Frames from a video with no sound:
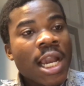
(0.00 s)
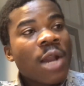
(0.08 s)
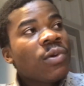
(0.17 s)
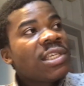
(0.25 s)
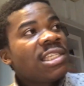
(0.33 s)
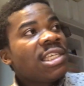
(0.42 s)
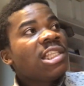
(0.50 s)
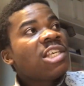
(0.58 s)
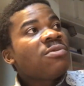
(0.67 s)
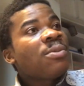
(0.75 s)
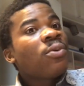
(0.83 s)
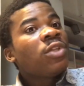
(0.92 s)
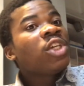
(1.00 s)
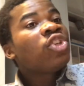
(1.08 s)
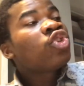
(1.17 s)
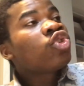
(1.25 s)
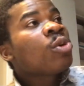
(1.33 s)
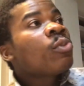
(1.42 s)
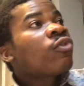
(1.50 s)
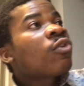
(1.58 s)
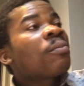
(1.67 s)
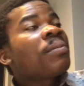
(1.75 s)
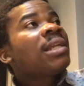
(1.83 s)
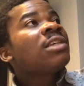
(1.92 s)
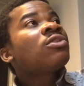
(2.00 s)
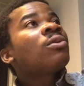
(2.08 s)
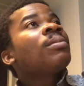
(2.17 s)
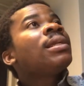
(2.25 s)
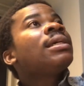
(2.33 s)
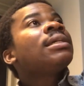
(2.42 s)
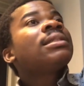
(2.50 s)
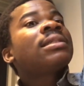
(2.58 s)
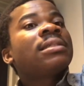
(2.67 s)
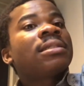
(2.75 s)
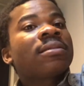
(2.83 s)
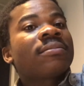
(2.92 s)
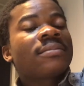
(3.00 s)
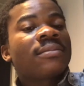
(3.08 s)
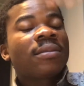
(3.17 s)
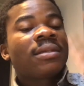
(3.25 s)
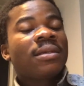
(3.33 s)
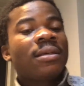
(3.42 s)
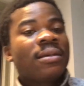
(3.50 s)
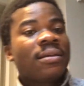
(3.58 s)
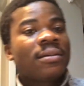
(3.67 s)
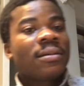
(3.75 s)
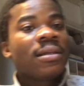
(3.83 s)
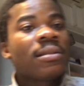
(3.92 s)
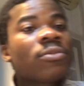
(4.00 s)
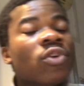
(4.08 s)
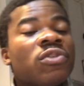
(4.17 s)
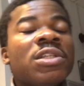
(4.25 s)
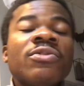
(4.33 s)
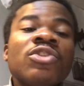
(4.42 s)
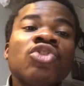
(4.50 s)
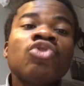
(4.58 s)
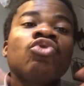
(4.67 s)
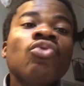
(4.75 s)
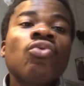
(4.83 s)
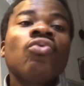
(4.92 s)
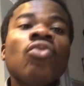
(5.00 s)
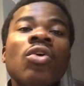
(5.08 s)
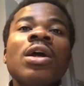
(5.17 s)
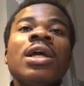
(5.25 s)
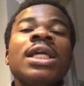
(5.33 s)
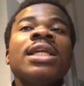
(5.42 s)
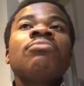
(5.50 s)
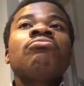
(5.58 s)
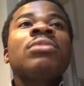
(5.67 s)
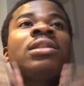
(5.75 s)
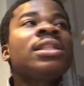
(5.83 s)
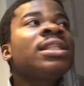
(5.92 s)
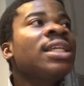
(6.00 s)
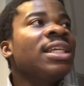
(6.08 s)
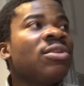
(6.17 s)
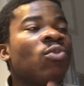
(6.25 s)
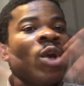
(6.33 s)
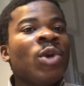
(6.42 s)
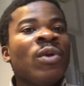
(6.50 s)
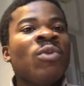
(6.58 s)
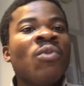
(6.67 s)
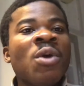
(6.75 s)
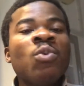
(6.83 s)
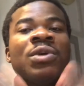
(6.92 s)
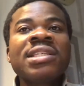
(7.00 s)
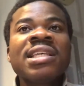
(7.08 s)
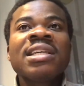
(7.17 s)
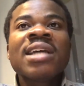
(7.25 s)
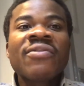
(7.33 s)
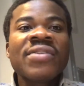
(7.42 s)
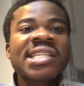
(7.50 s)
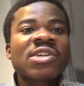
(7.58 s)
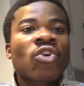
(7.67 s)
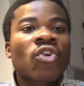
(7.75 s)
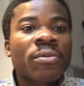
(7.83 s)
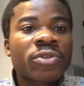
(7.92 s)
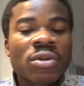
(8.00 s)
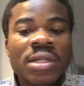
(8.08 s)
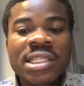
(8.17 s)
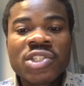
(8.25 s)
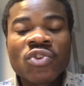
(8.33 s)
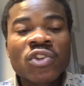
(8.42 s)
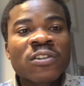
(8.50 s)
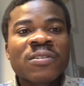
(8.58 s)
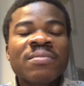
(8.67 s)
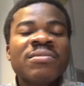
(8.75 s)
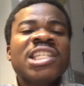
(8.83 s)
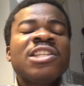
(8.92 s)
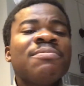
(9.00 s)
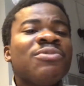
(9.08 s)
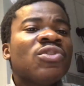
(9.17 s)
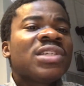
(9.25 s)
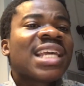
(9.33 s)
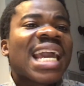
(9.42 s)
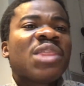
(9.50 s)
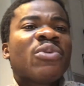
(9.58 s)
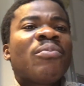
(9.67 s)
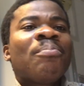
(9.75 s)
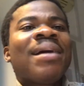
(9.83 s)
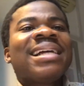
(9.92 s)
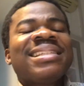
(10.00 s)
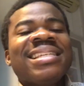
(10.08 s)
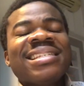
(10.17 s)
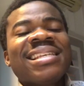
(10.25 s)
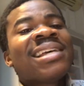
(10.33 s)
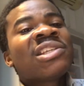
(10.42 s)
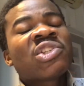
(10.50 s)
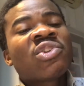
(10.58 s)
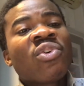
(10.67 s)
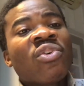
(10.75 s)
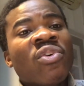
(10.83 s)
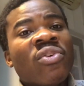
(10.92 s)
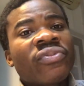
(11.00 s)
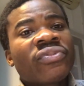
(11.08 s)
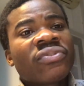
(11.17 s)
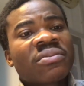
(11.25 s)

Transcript: and we see these people, they jump from place to place. Because there is no... When we say we are fighting corruption, it's just a kind of partisan stuff.